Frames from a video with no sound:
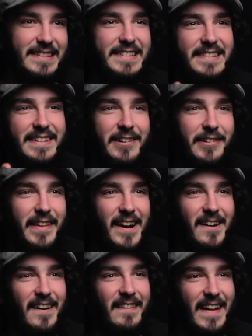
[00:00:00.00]
is still
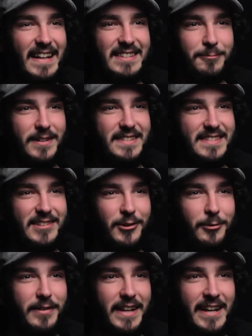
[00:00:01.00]
there. And that's what's
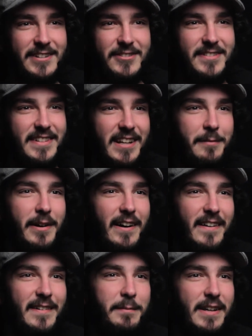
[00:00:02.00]
so interesting
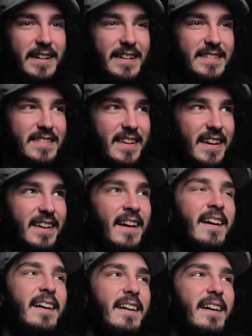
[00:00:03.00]
about it, because like
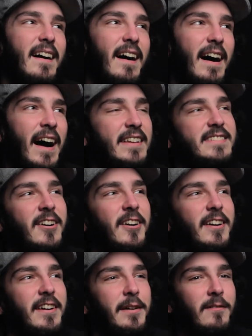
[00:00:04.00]
I
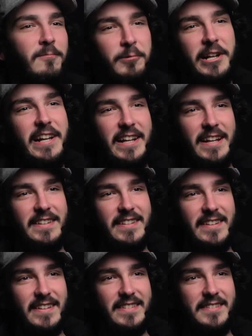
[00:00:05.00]
start reading into
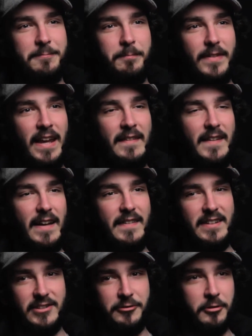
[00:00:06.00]
this, and that
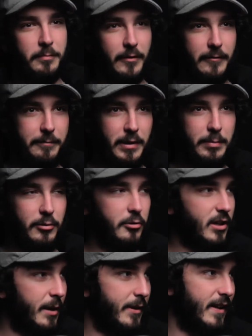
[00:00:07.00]
this group of people who
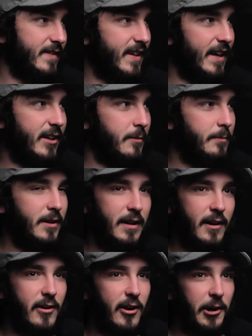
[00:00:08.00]
come in and take him
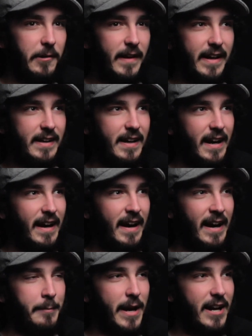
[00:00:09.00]
are like,
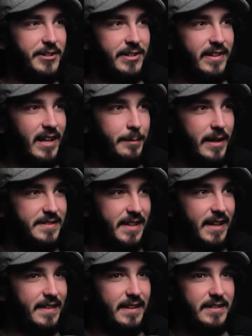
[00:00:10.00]
I imagined them as
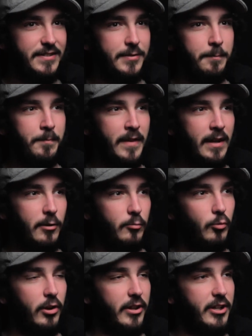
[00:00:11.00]
like these
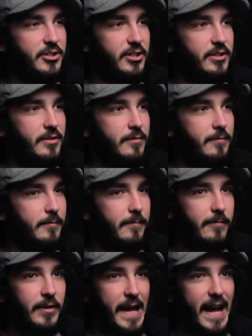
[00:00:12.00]
religion
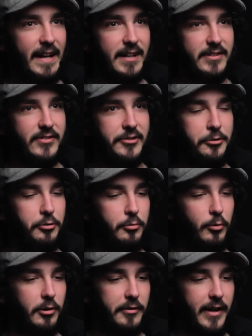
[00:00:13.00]
fanatics who
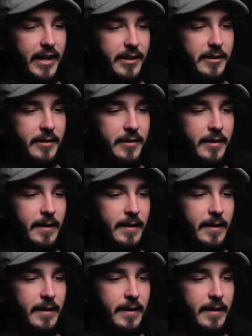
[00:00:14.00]
were like